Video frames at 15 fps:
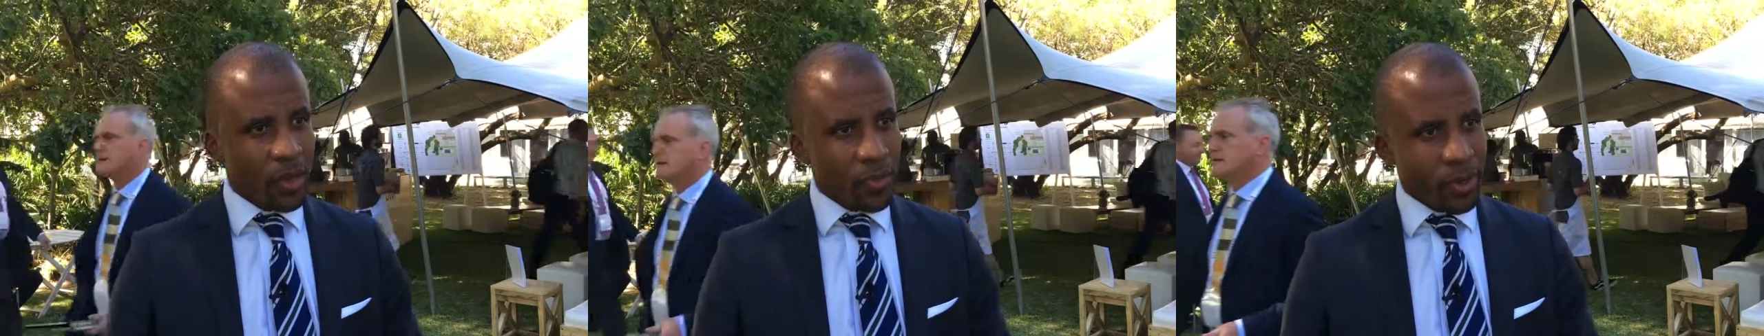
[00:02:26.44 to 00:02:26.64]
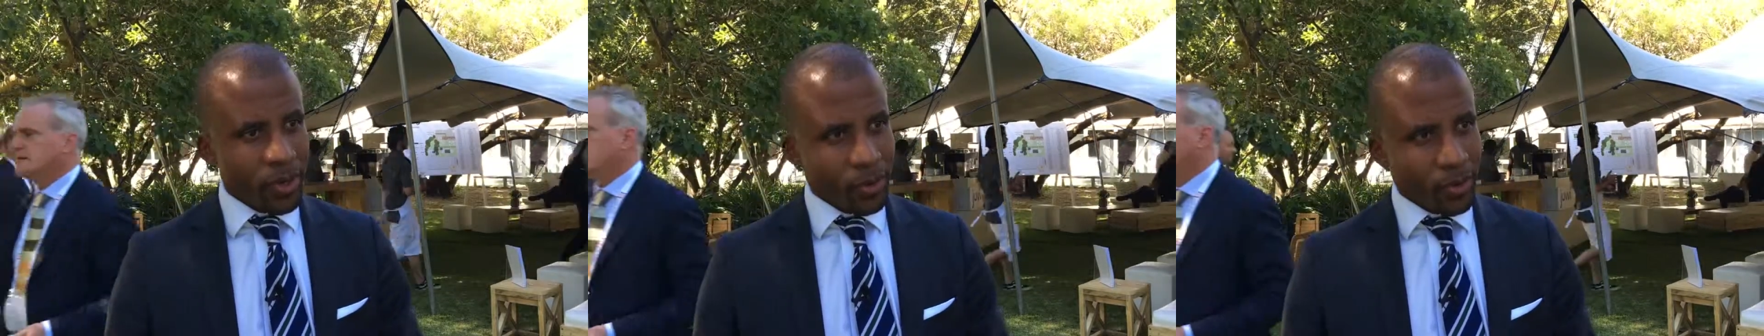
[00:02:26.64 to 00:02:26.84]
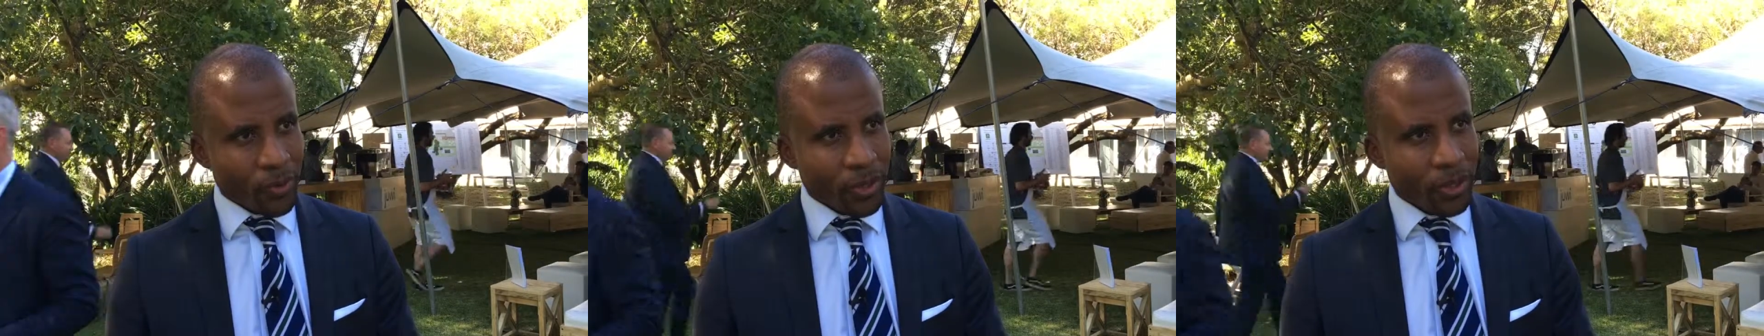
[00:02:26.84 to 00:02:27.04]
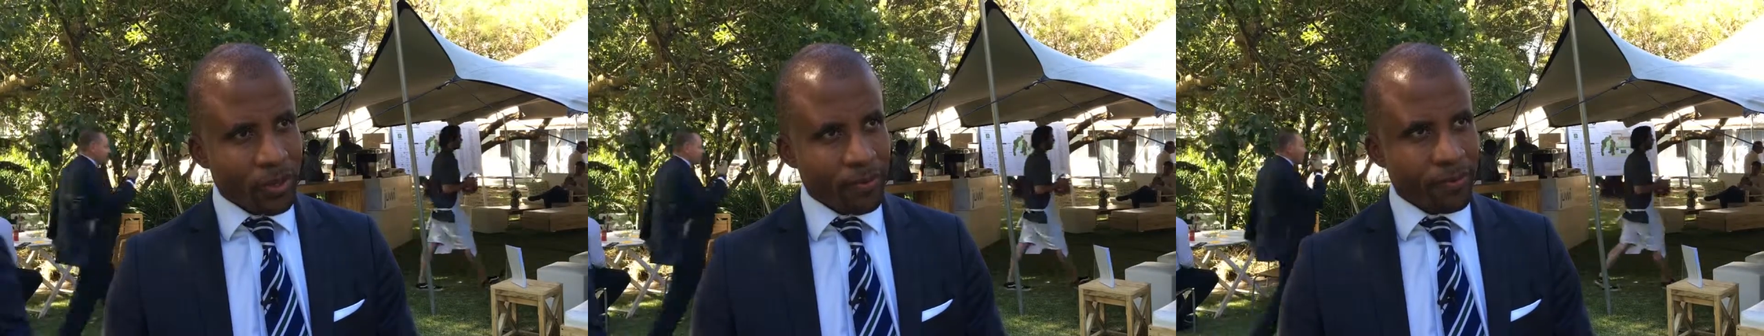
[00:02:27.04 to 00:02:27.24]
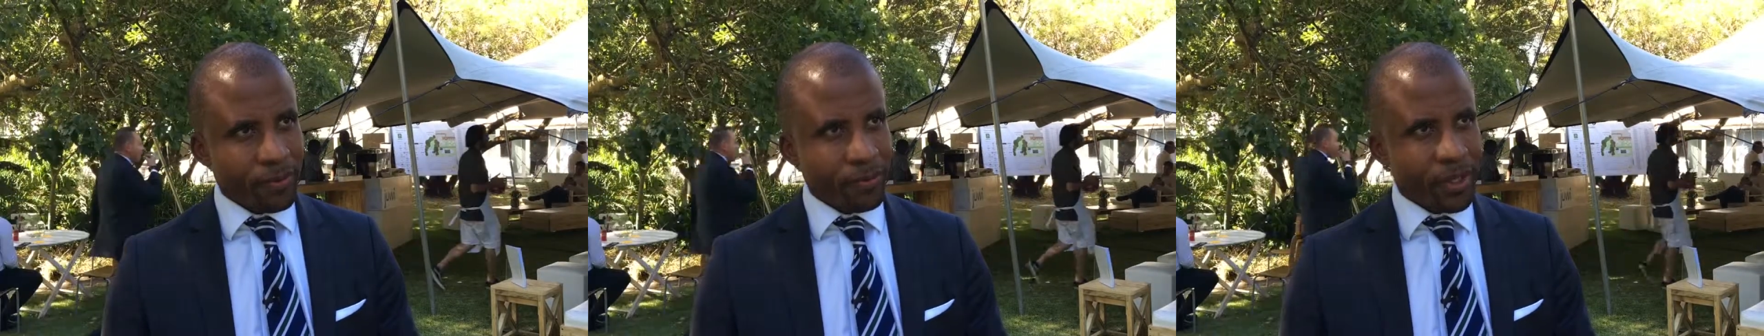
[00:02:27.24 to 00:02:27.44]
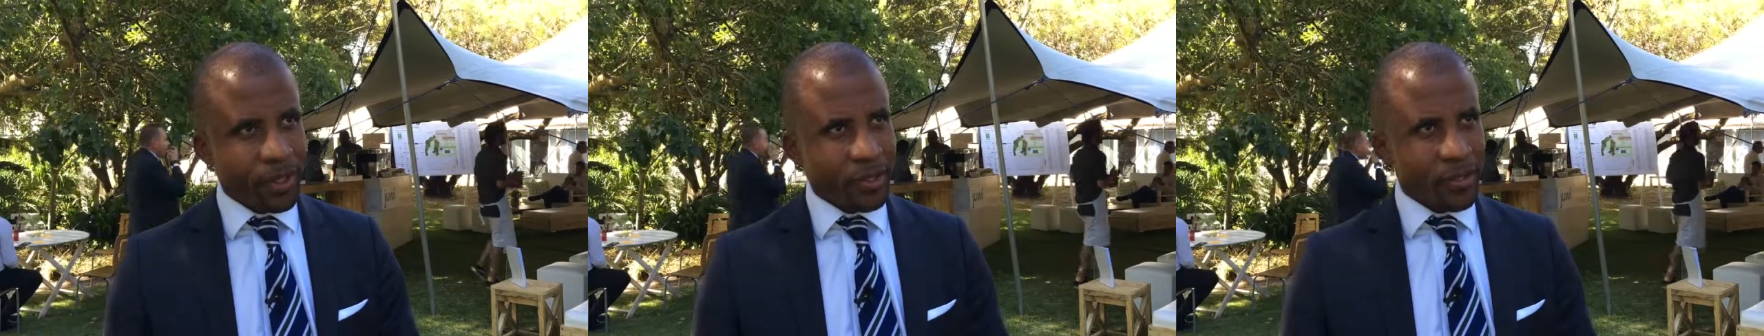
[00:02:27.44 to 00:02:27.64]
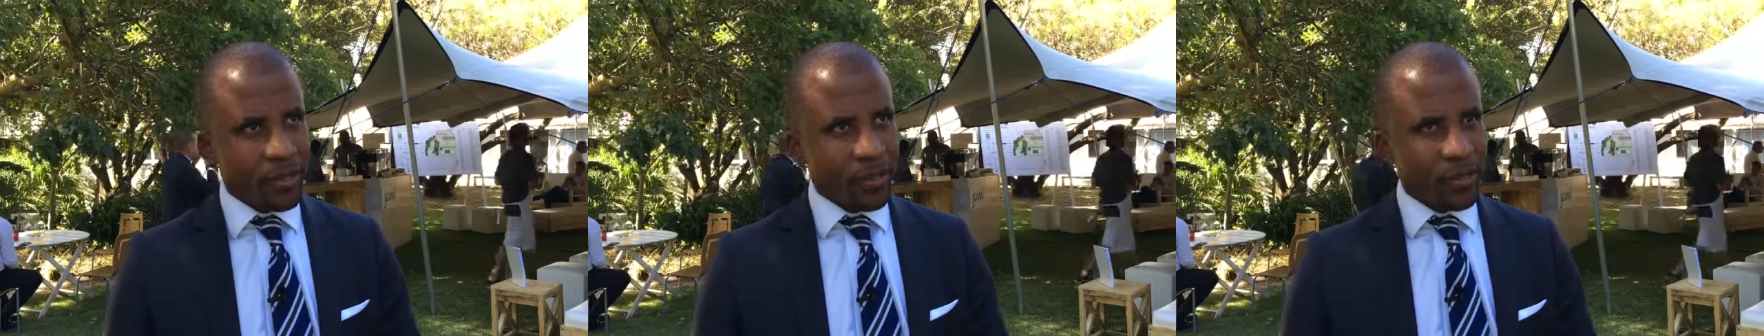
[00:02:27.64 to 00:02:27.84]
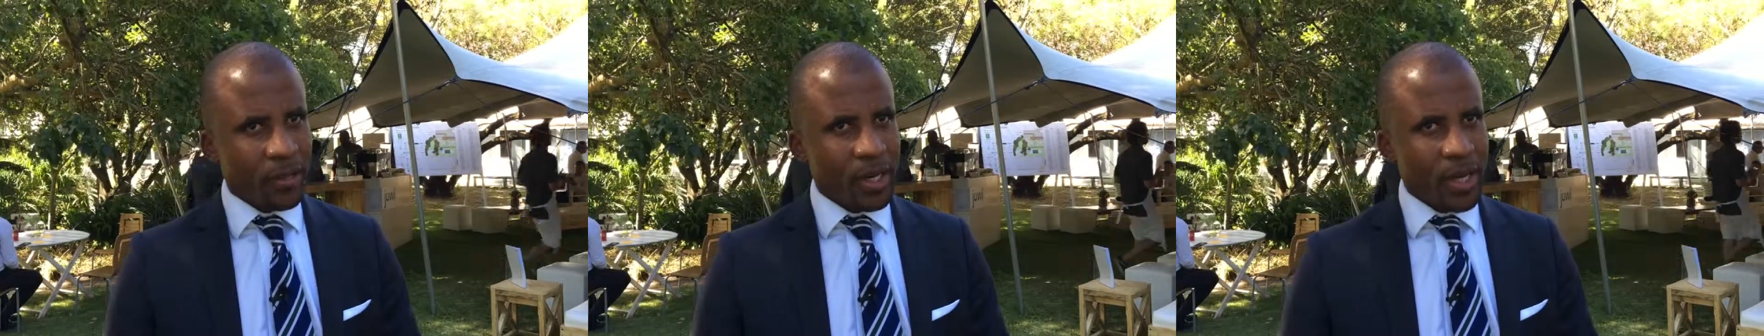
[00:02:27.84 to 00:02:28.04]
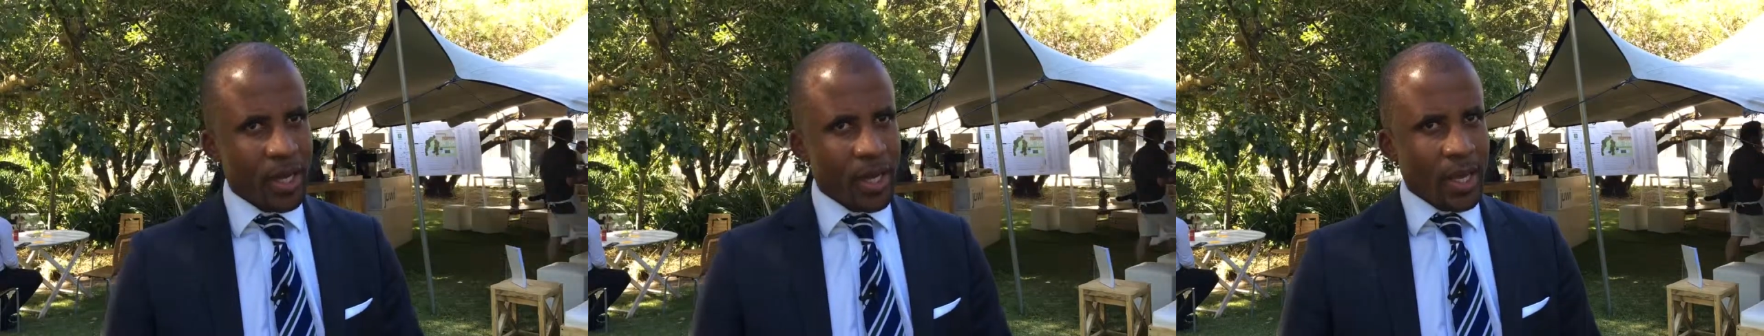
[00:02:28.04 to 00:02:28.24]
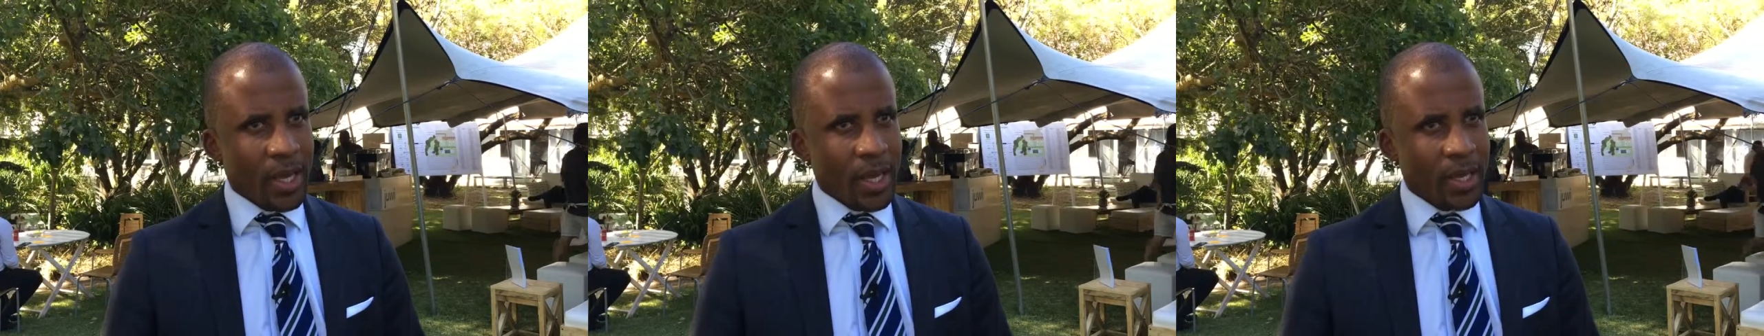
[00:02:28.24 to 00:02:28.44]
We acquired Vametco,
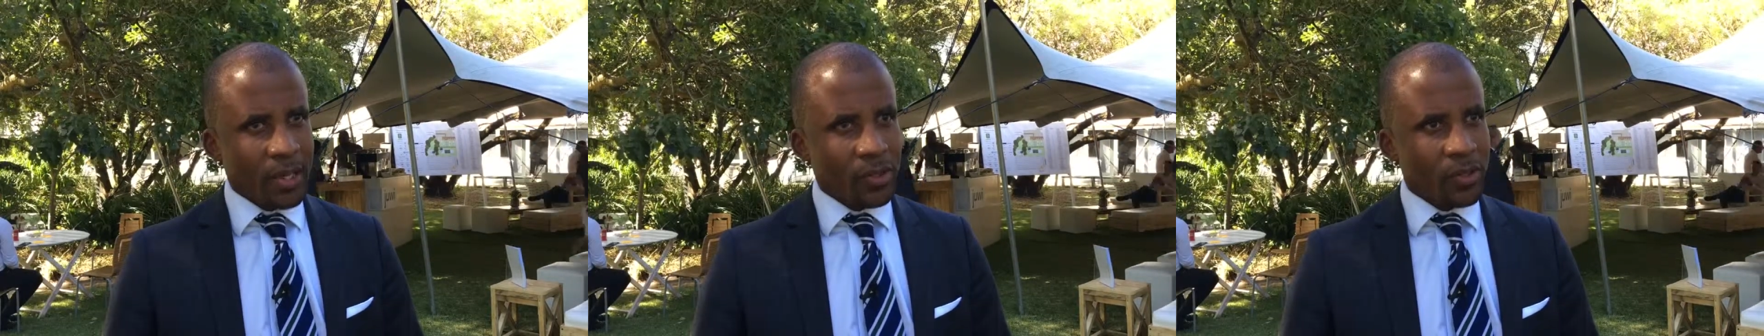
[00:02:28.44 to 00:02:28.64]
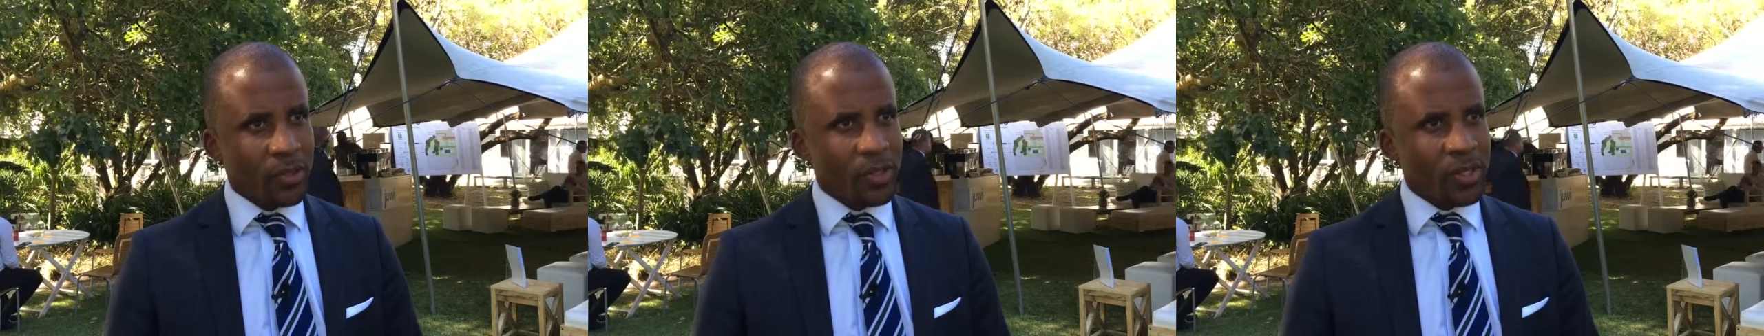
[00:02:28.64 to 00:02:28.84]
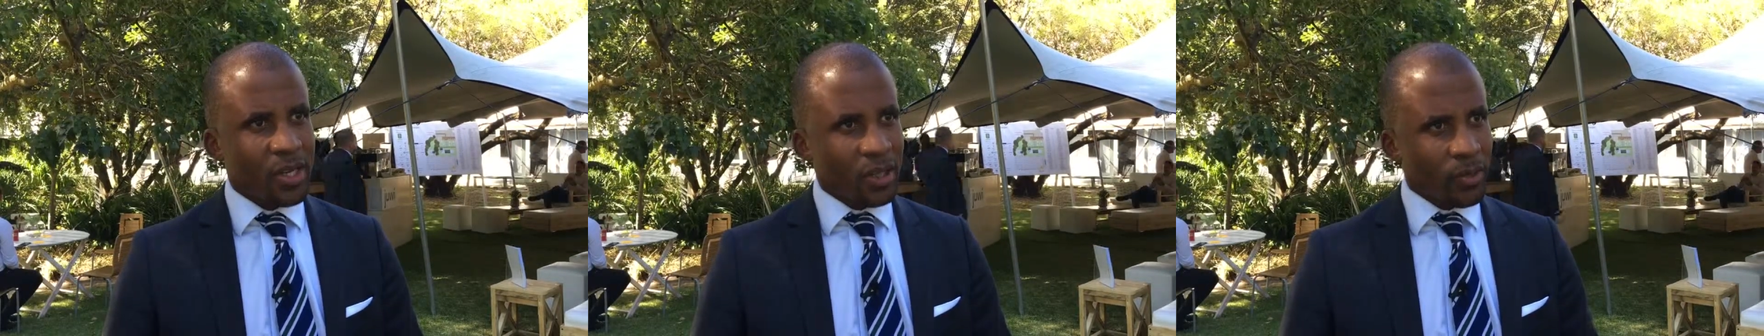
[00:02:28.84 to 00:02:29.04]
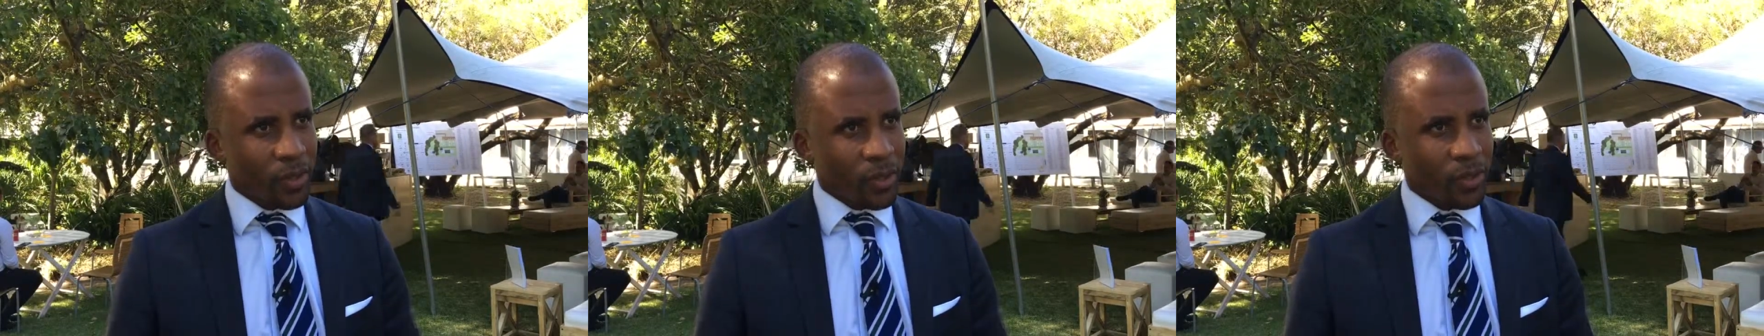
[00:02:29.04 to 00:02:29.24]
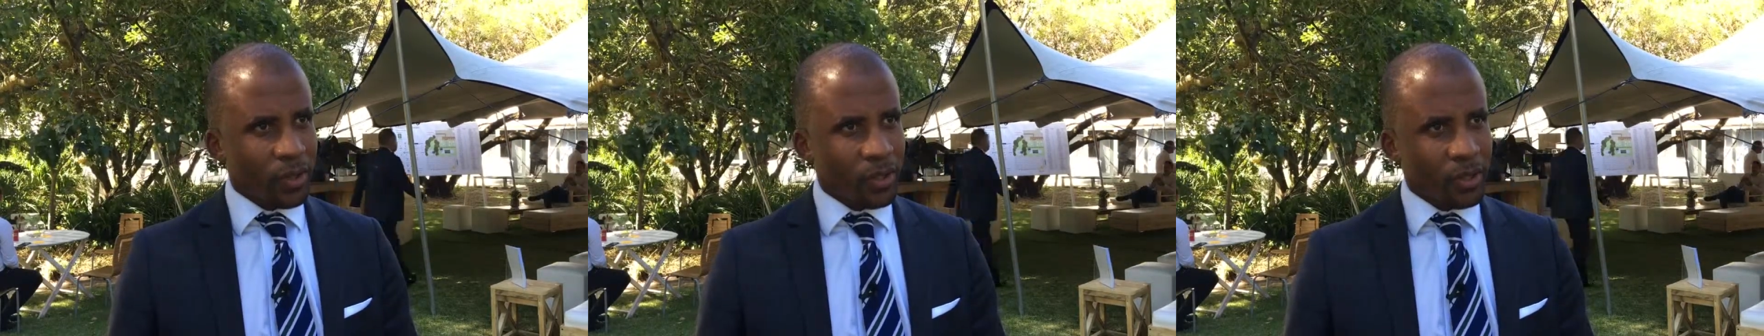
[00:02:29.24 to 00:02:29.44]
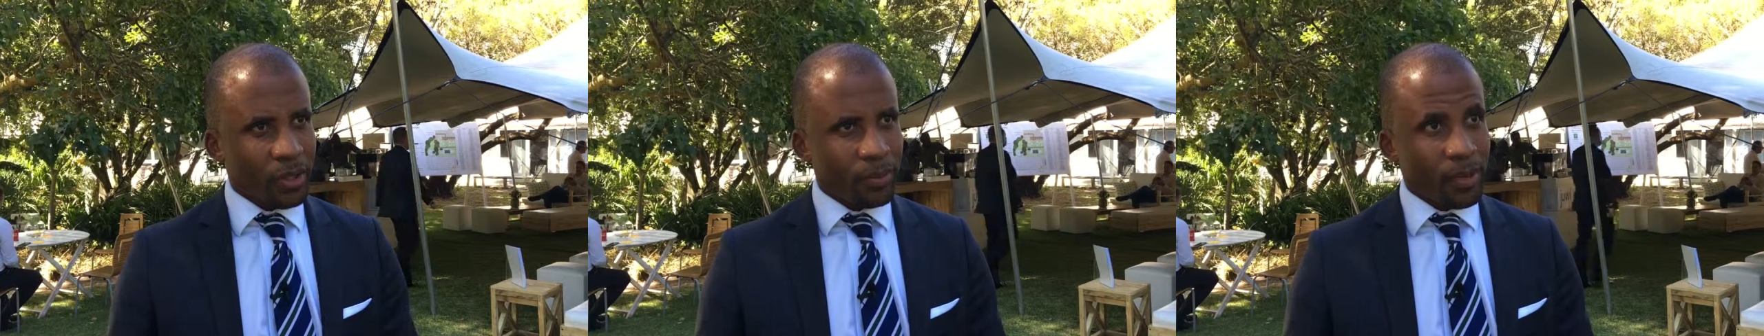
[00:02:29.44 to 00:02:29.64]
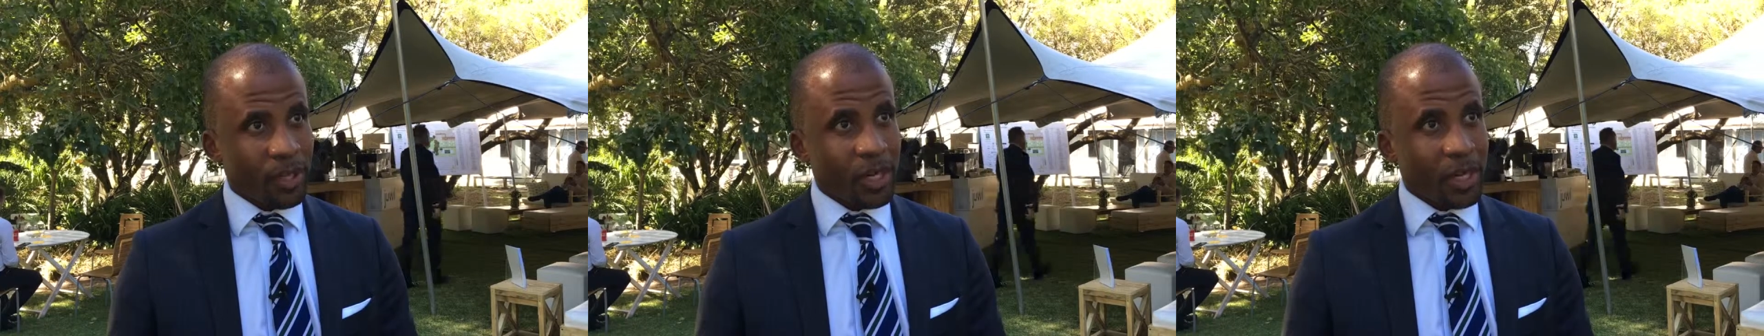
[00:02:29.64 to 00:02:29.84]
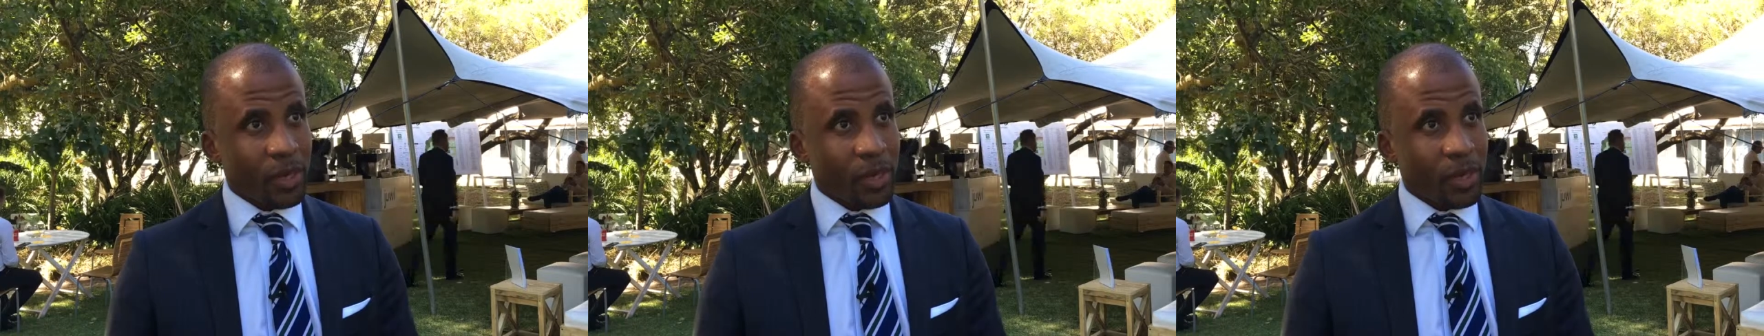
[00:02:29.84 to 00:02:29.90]
and today we're talking about